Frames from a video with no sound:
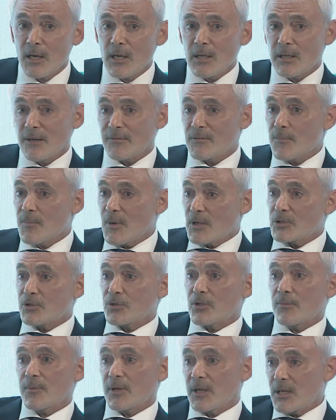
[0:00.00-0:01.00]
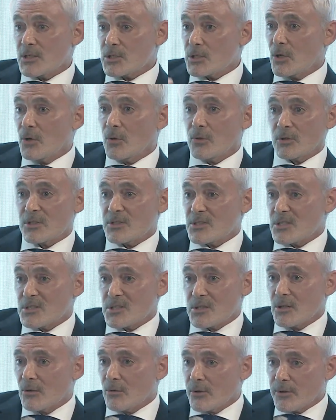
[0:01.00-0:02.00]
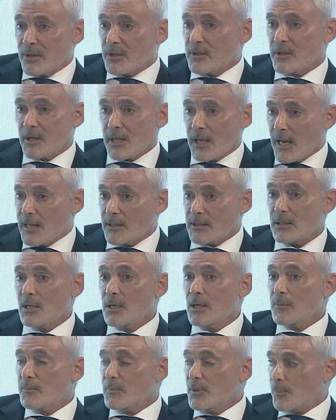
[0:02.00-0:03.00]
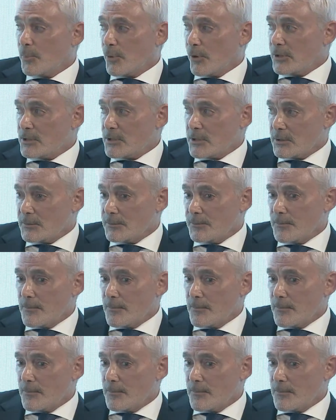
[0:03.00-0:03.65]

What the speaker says: You have to measure them against gold because it's the only thing that can't be printed.